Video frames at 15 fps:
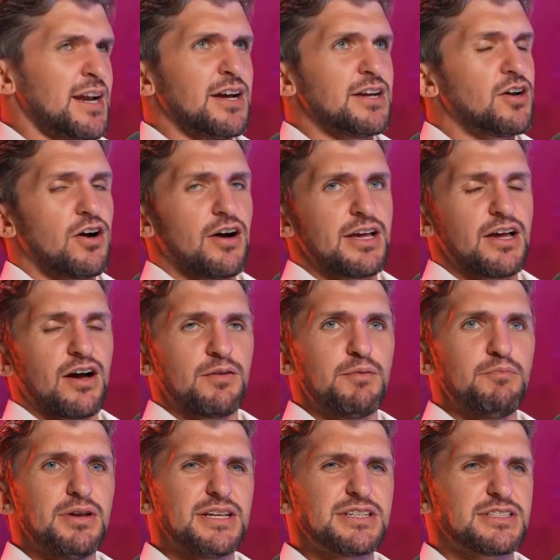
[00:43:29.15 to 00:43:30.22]
I
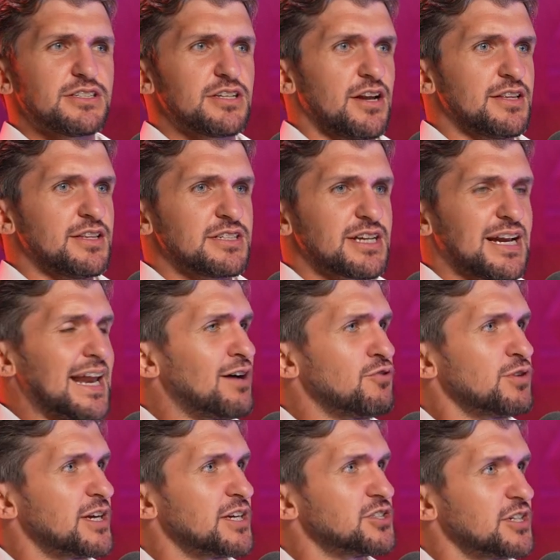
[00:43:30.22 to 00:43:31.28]
remember listening to like this
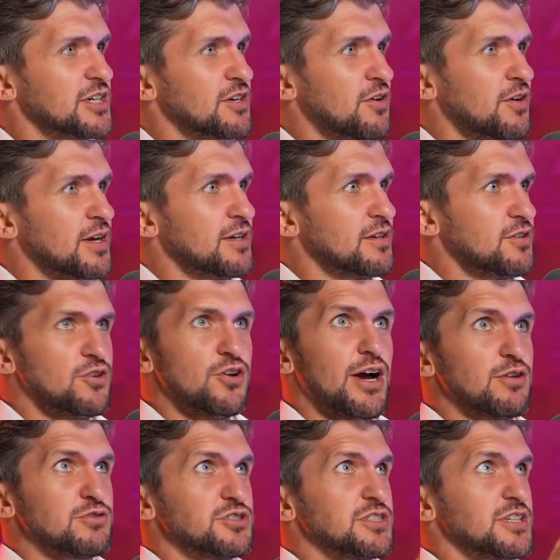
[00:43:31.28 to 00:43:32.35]
cloud kitchen guy. You know
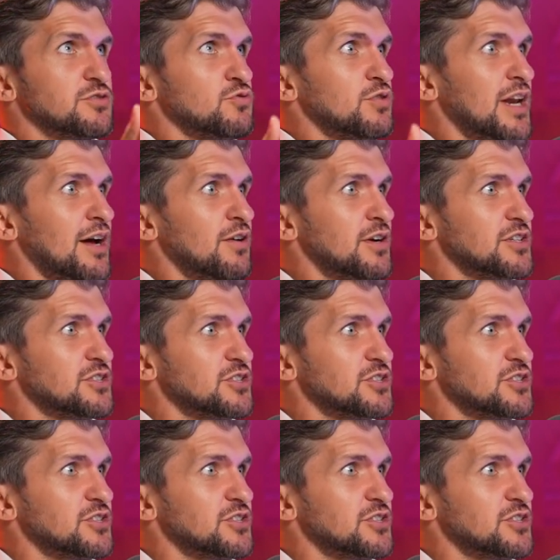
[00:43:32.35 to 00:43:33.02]
how successful cloud